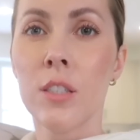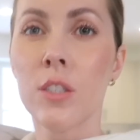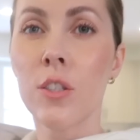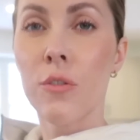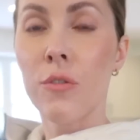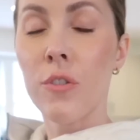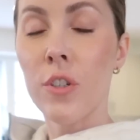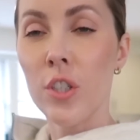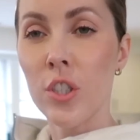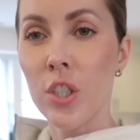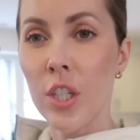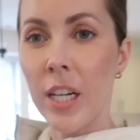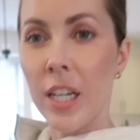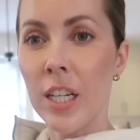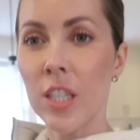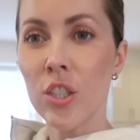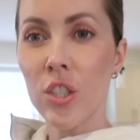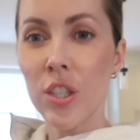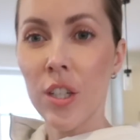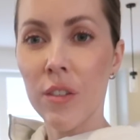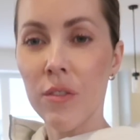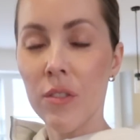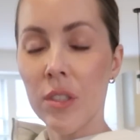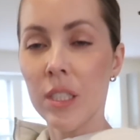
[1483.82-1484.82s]
So for a change
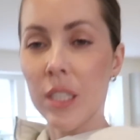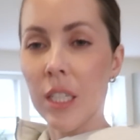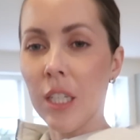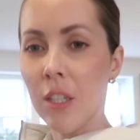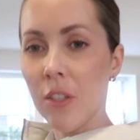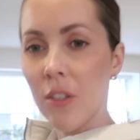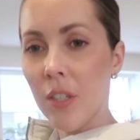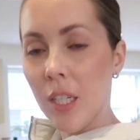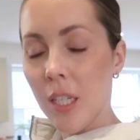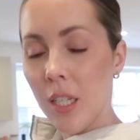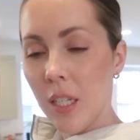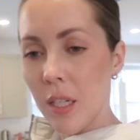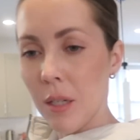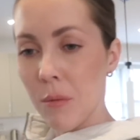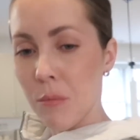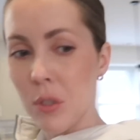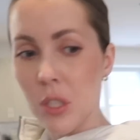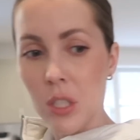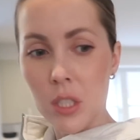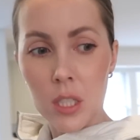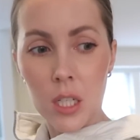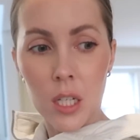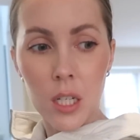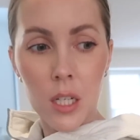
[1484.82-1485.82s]
of scenery, I'm
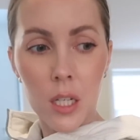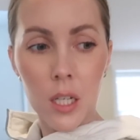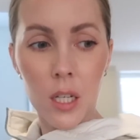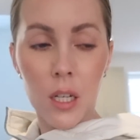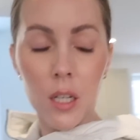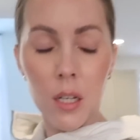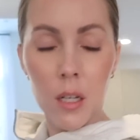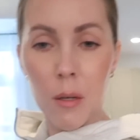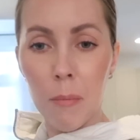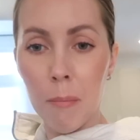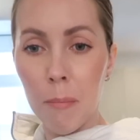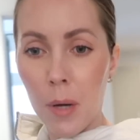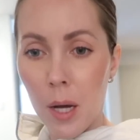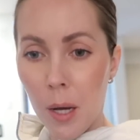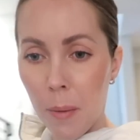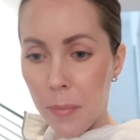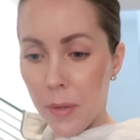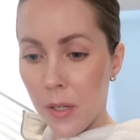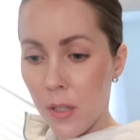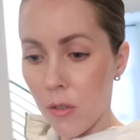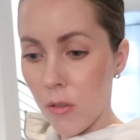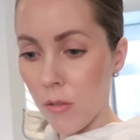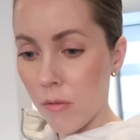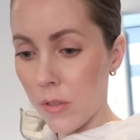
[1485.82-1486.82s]
just gonna pop
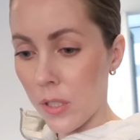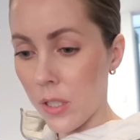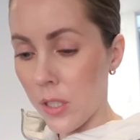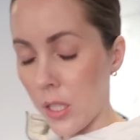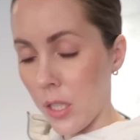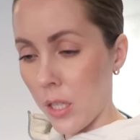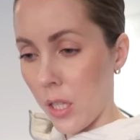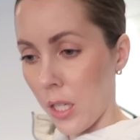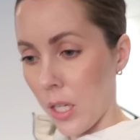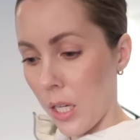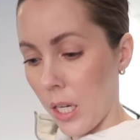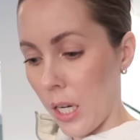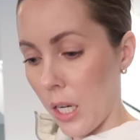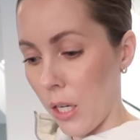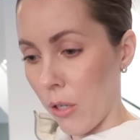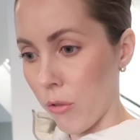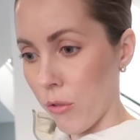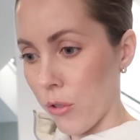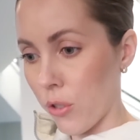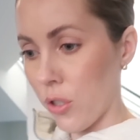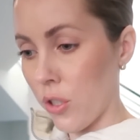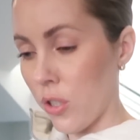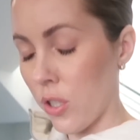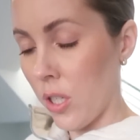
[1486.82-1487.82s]
on over to the
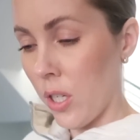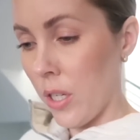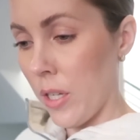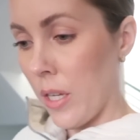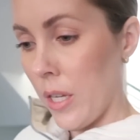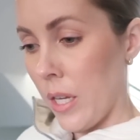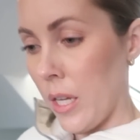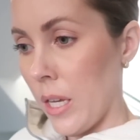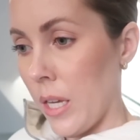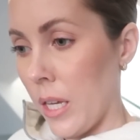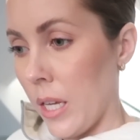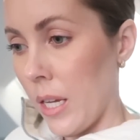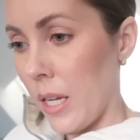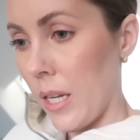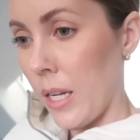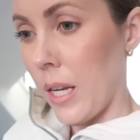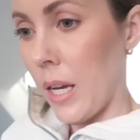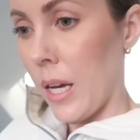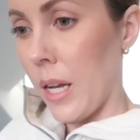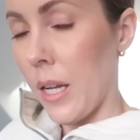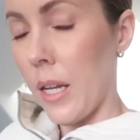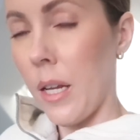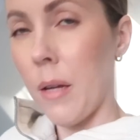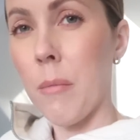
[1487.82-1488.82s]
couch and
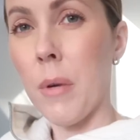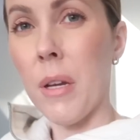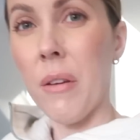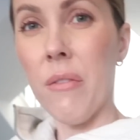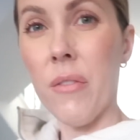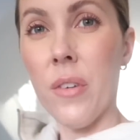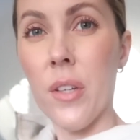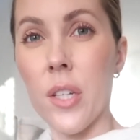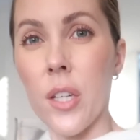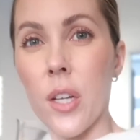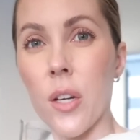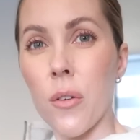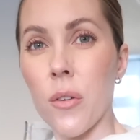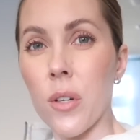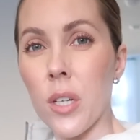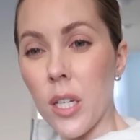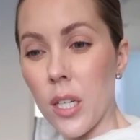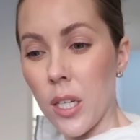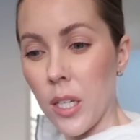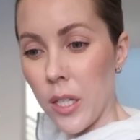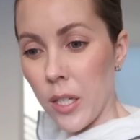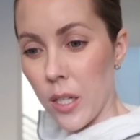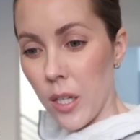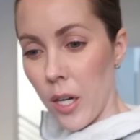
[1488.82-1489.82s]
edit my video
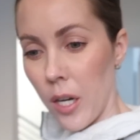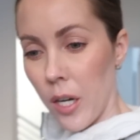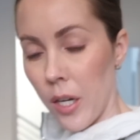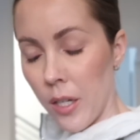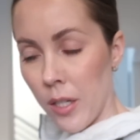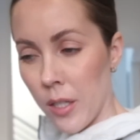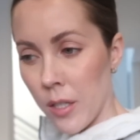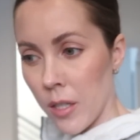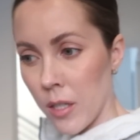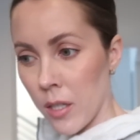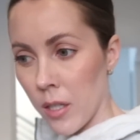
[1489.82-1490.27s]
here.